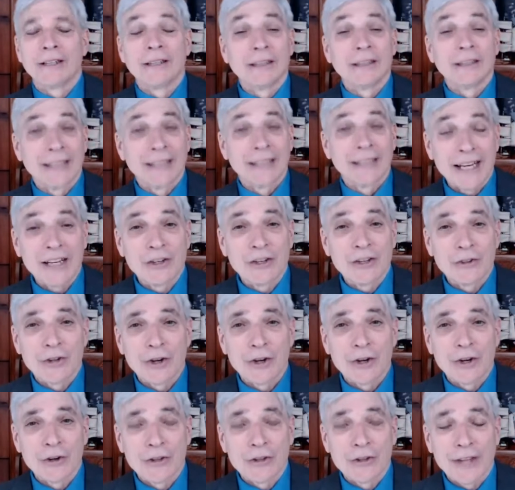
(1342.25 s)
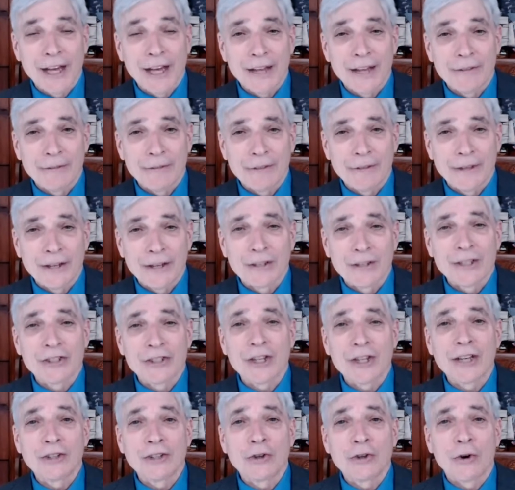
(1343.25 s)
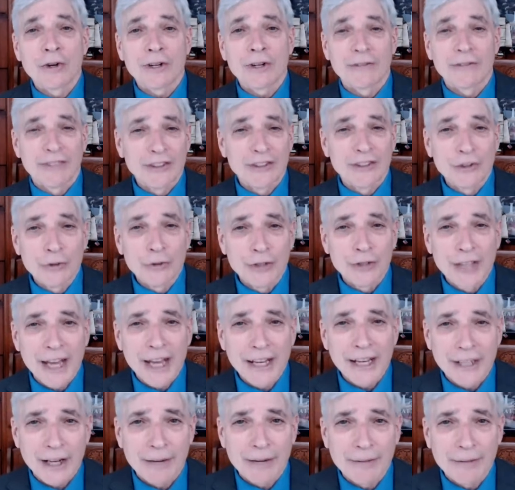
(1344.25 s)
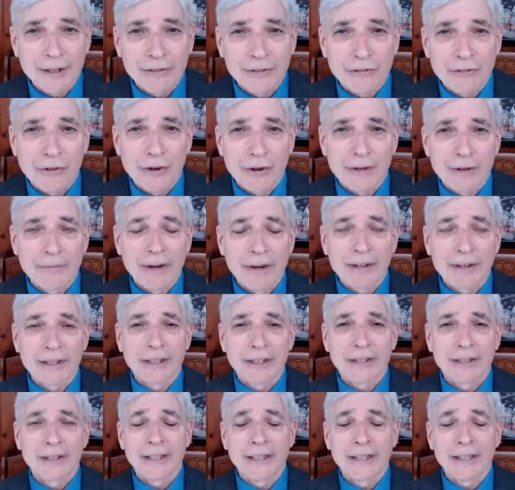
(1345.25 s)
letting you know that there is a dawn of a new day coming for America.